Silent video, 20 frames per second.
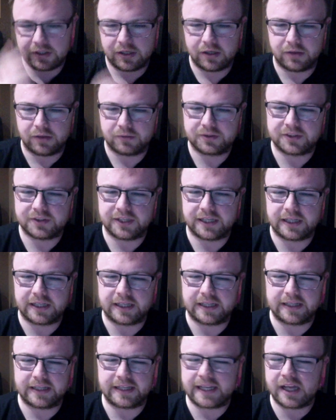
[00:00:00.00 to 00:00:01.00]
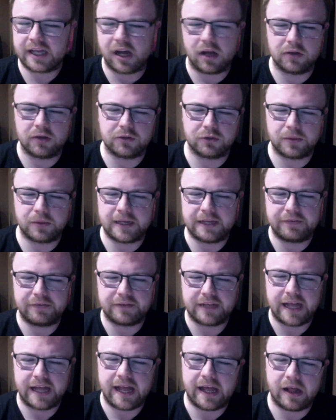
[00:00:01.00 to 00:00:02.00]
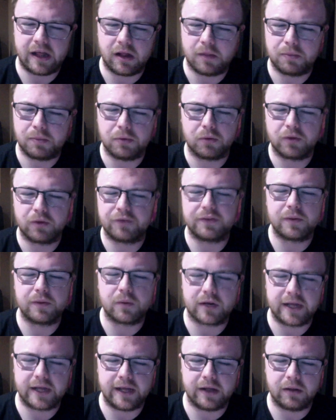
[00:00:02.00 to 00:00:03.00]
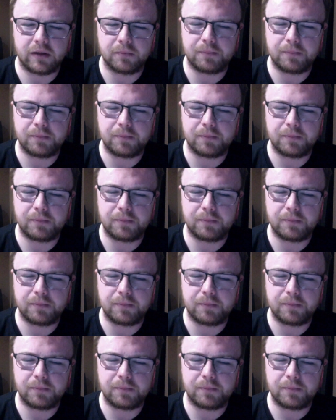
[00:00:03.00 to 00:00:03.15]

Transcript: Saying like they can't do anything to help, or if they want to help,